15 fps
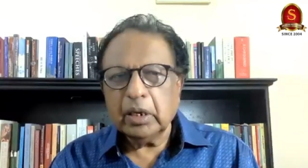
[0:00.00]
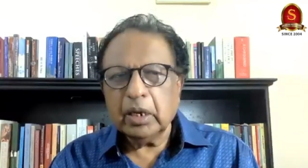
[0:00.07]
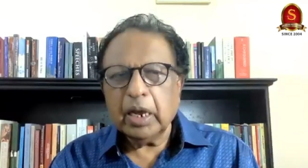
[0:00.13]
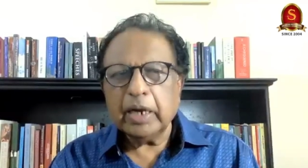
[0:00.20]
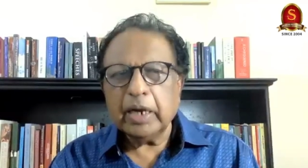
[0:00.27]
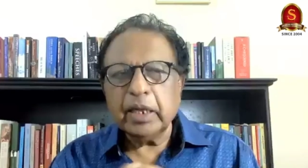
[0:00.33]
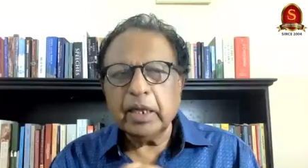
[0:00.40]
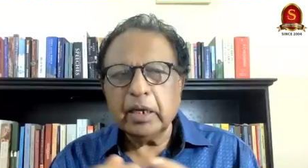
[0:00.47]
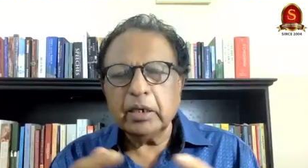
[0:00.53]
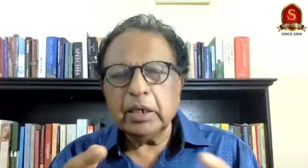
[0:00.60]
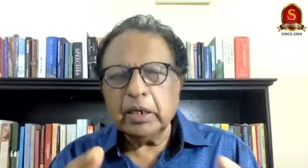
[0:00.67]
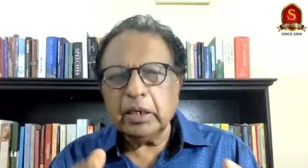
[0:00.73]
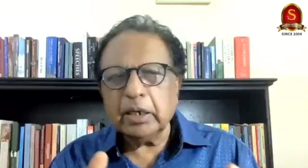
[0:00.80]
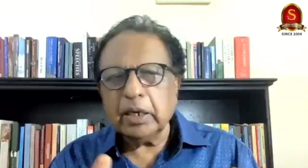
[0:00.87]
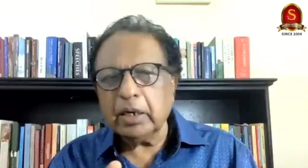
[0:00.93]
And then
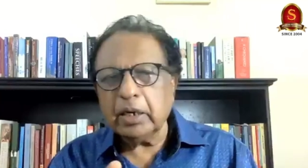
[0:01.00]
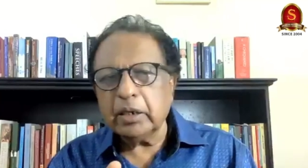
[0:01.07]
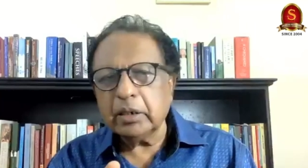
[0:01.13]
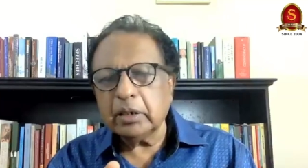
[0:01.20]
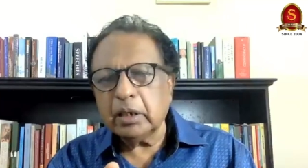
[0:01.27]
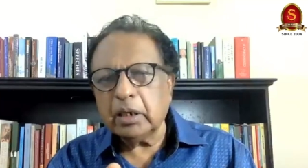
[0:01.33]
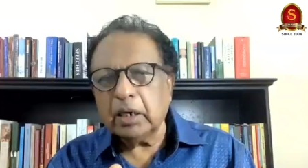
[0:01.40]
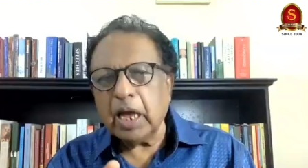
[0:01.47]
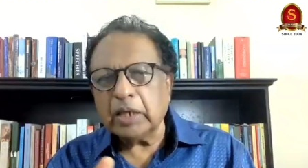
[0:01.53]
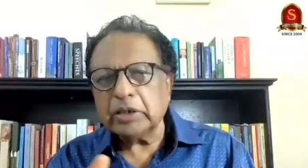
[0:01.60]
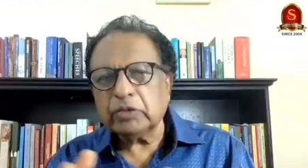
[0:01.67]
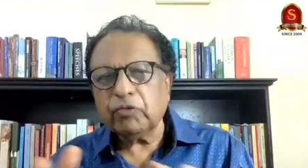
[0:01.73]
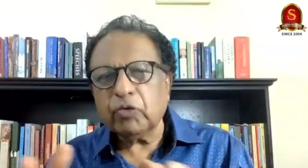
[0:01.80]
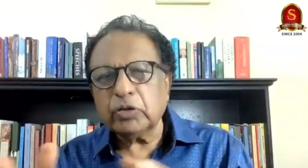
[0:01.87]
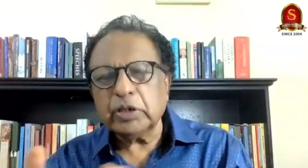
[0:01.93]
he can
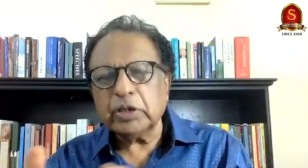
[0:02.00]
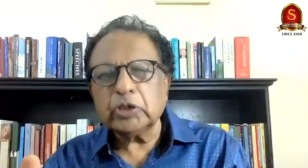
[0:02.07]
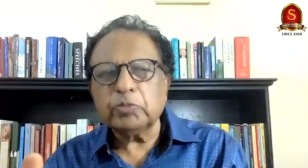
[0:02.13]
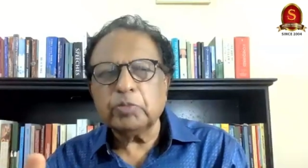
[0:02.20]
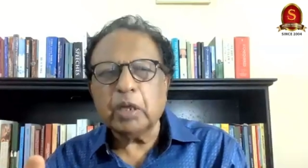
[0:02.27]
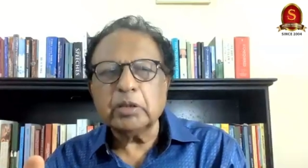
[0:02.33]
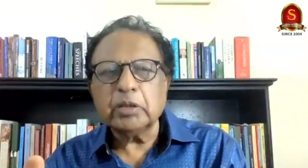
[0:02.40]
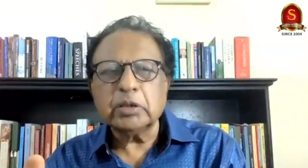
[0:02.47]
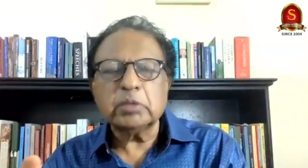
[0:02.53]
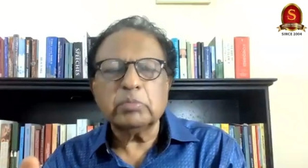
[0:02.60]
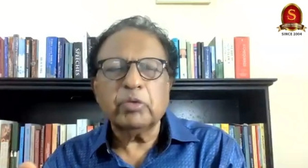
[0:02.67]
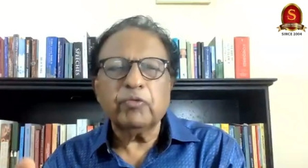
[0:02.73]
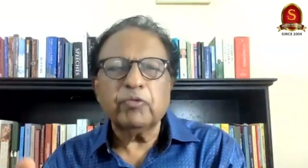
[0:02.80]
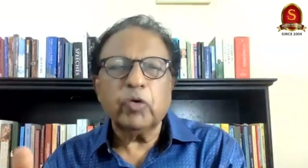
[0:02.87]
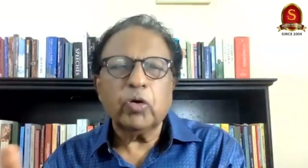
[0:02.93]
last for six months
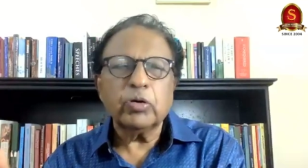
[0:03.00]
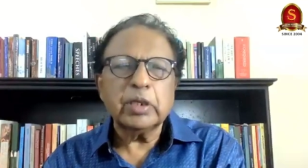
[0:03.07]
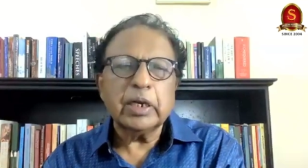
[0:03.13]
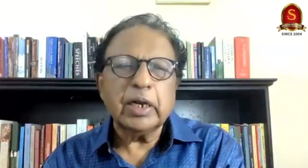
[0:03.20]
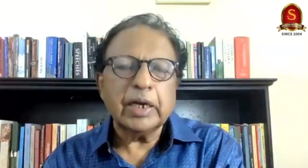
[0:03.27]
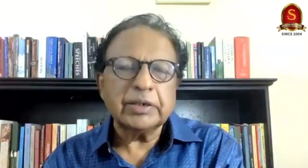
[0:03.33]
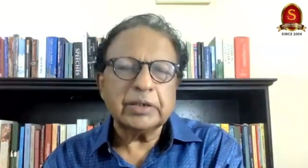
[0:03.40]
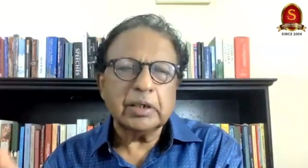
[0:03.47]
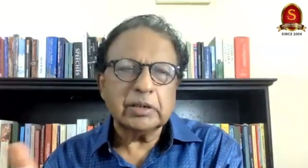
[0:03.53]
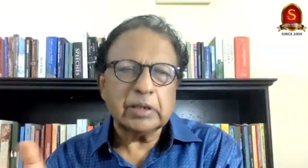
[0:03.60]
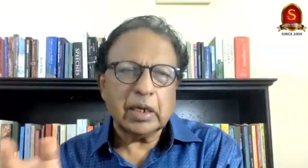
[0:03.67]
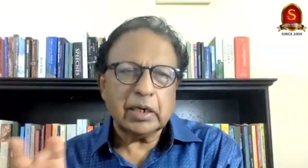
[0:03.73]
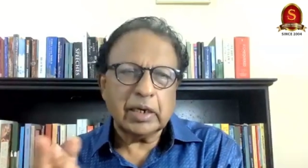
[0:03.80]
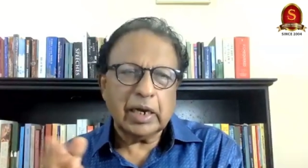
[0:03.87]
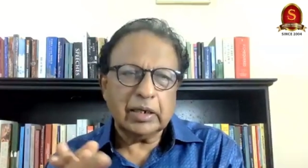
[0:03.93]
before the elections
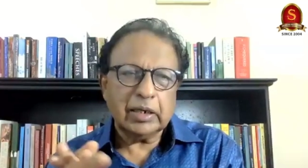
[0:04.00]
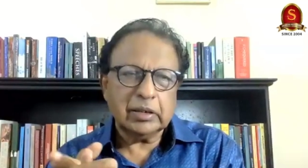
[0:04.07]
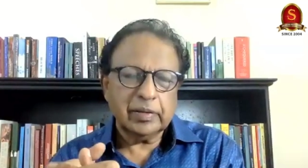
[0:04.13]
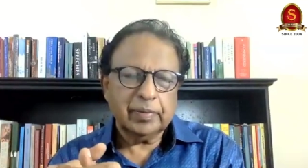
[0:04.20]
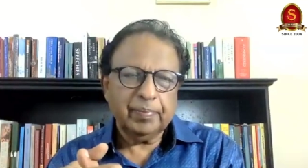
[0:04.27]
are held.